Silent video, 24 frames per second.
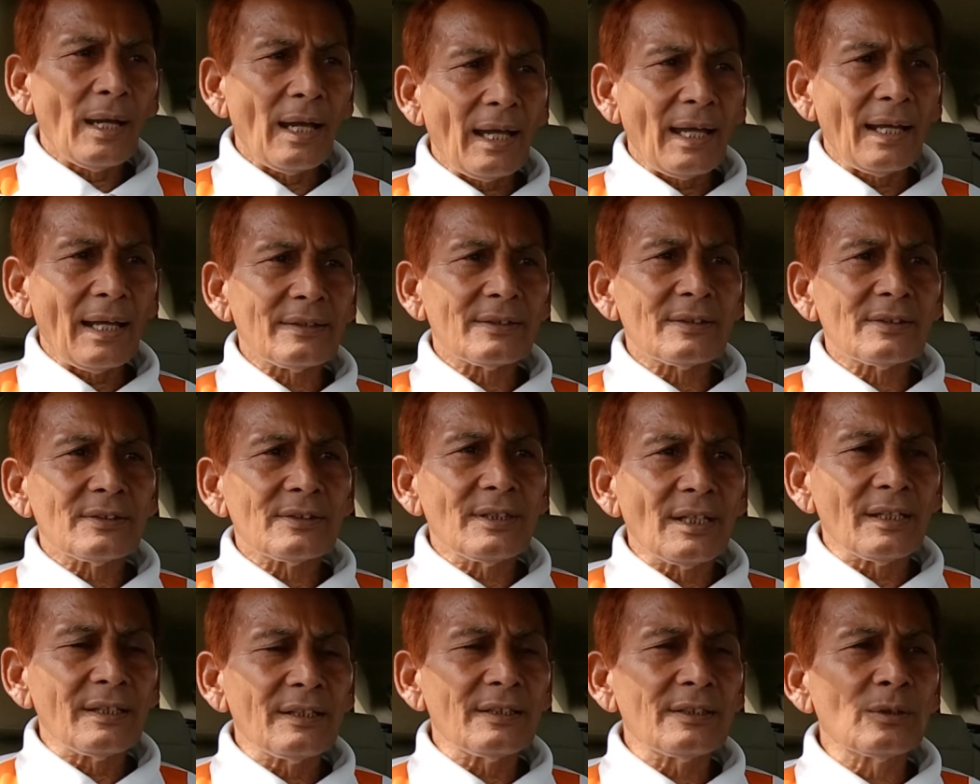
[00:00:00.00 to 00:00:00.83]
there is
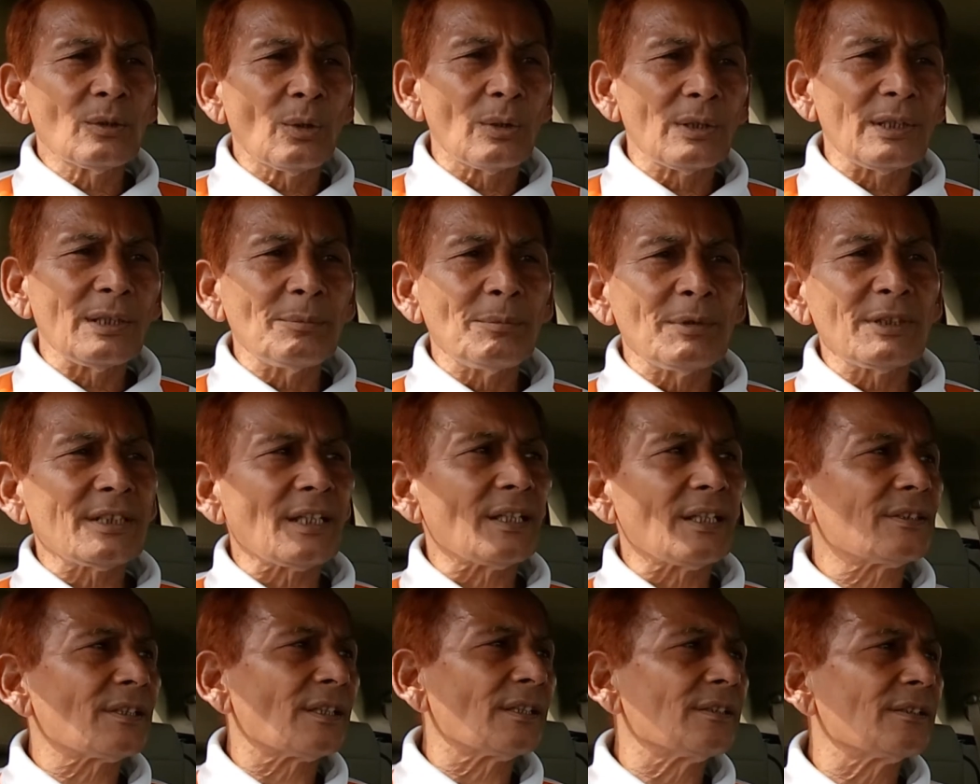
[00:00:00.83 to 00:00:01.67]
no
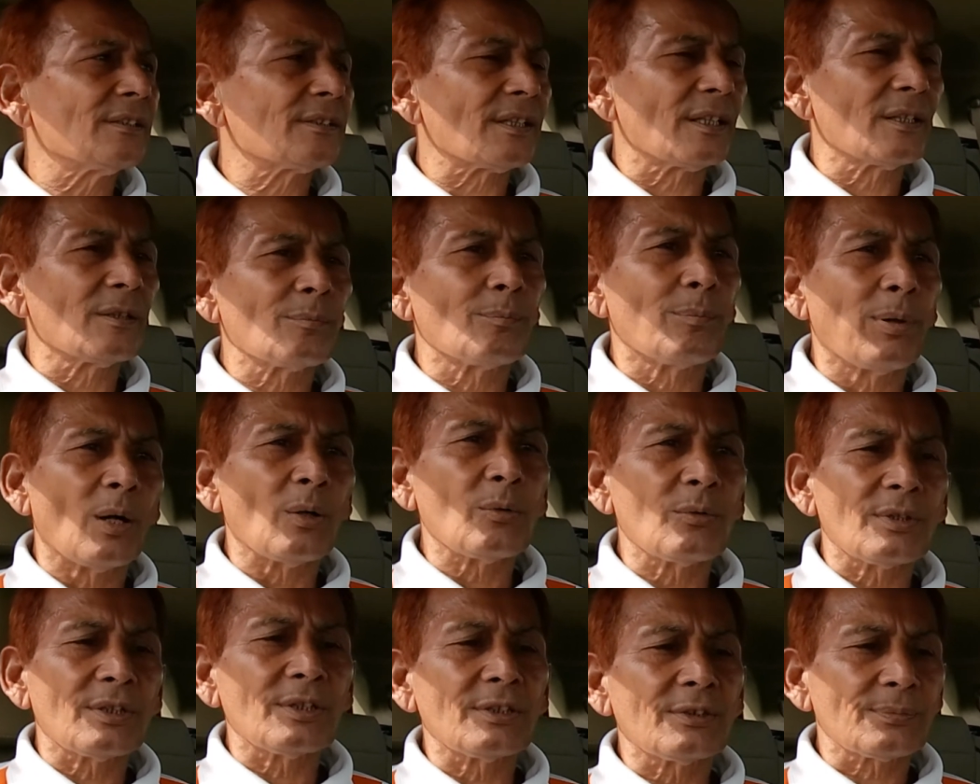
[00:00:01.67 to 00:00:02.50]
limitations and
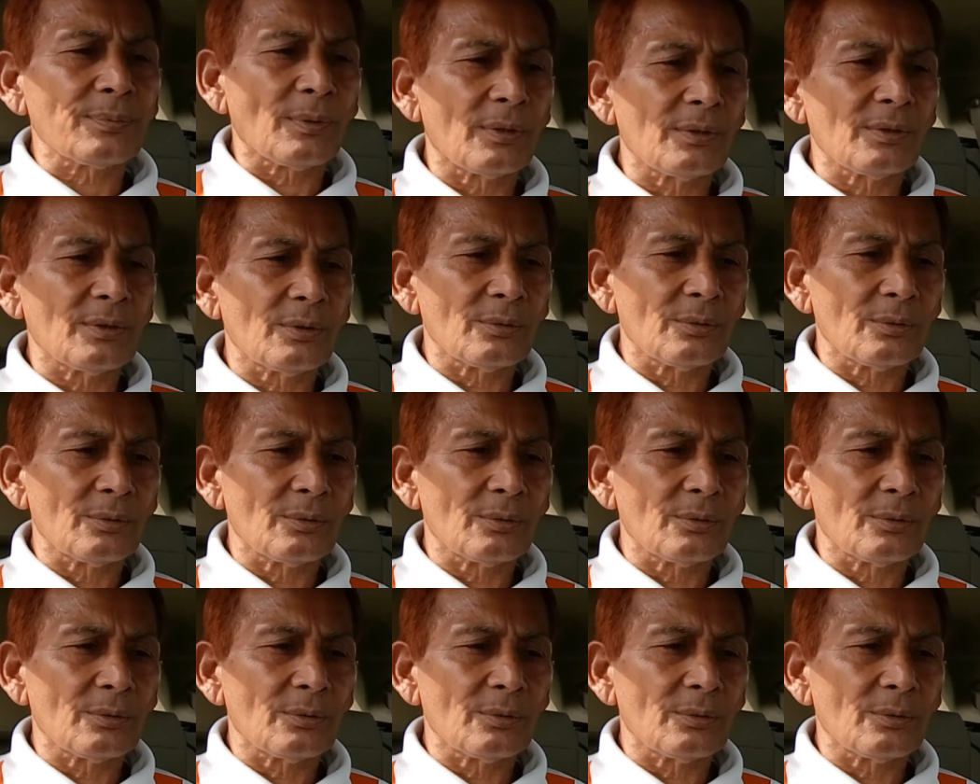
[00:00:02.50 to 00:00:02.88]
boundaries for you.